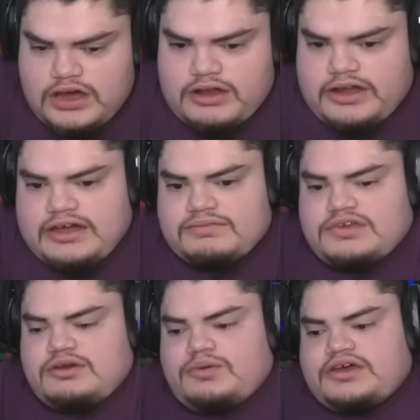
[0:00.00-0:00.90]
All right.
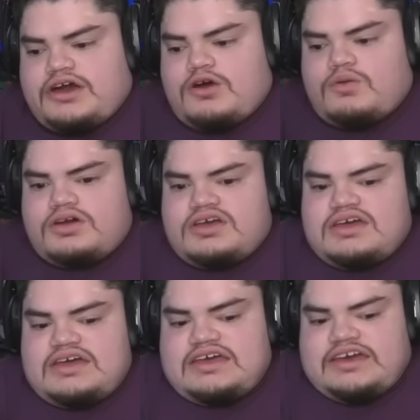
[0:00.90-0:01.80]
Here we go.
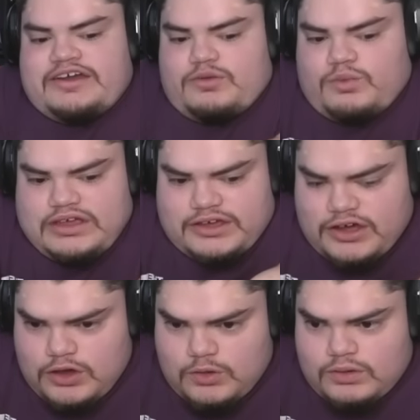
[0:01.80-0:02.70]
Here we
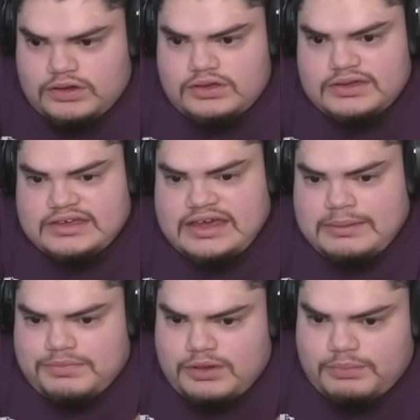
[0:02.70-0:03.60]
go.
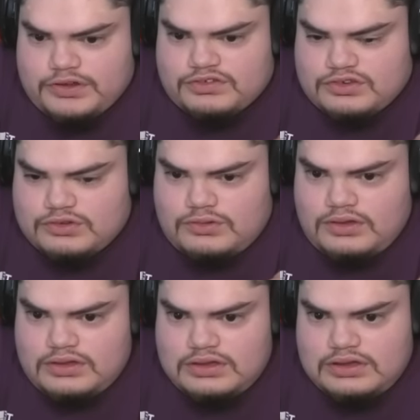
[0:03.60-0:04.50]
Game number two.
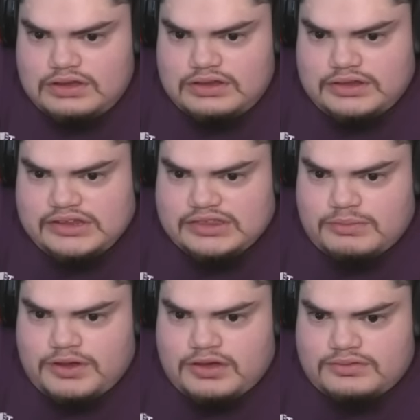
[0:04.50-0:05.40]
Let's hit the
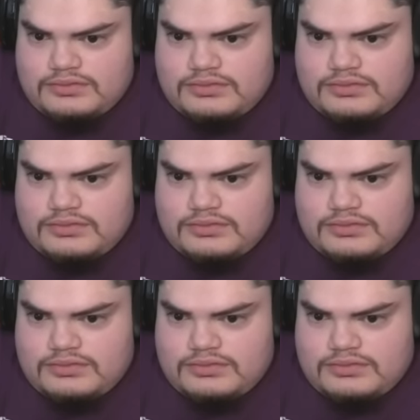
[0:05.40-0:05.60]
ball.